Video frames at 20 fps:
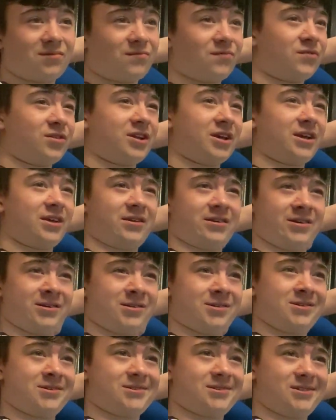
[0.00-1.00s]

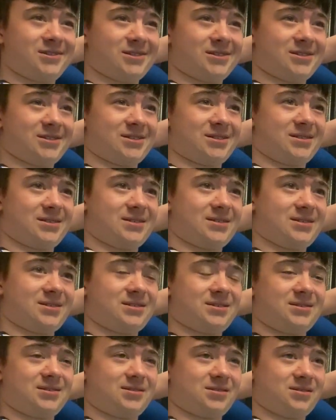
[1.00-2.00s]
Ridiculous. We're a
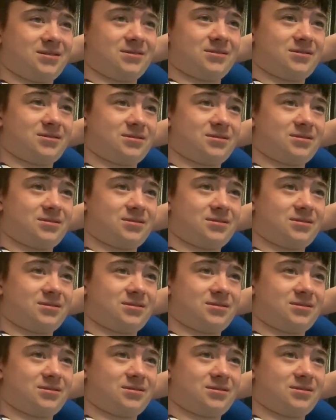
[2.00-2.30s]
minute away.